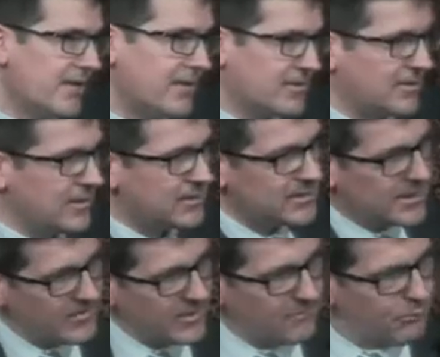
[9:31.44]
that
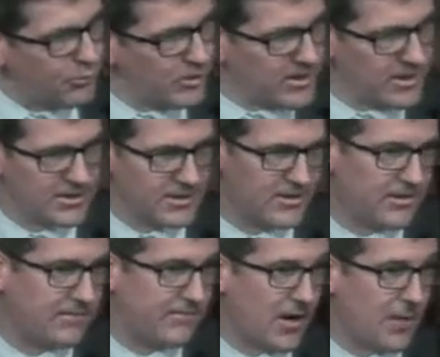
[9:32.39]
system and putting it into the
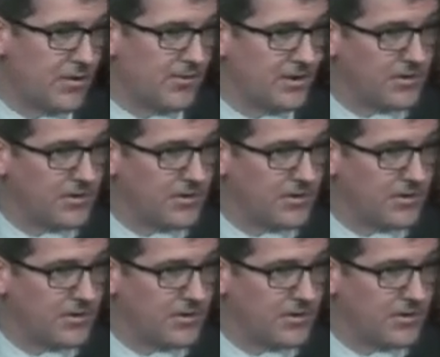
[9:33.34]
environment that